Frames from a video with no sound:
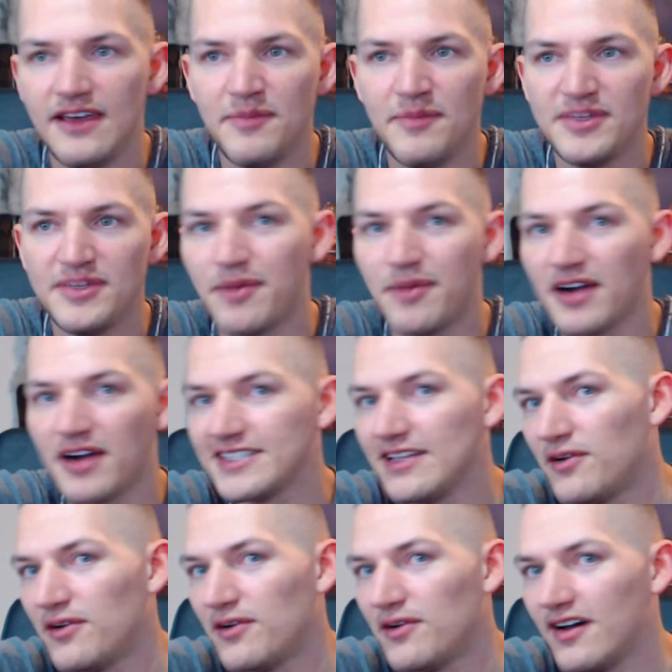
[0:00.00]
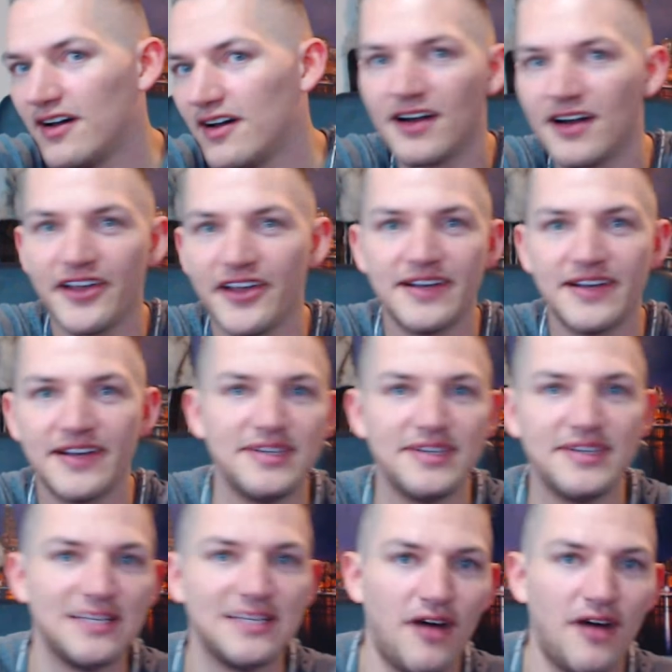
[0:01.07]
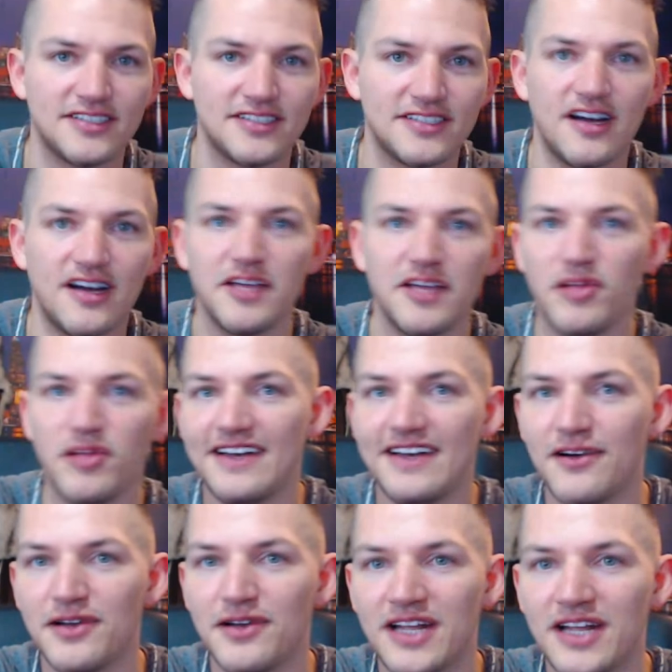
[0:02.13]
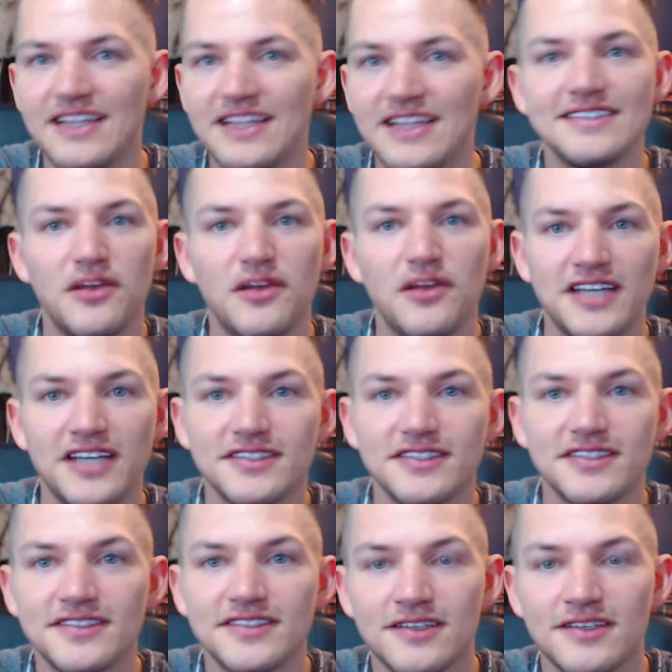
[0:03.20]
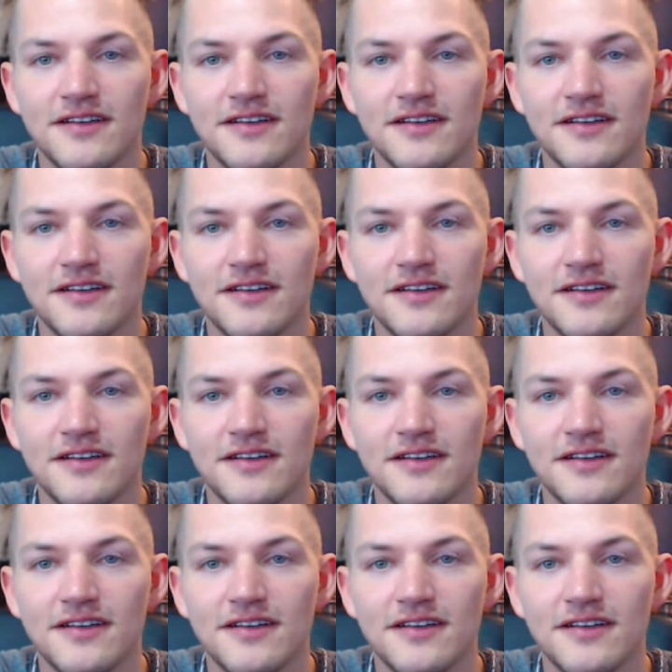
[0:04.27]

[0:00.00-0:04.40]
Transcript: EPT Barcelona, or are you on EPT Malta? Are you planning to go to any of these locations?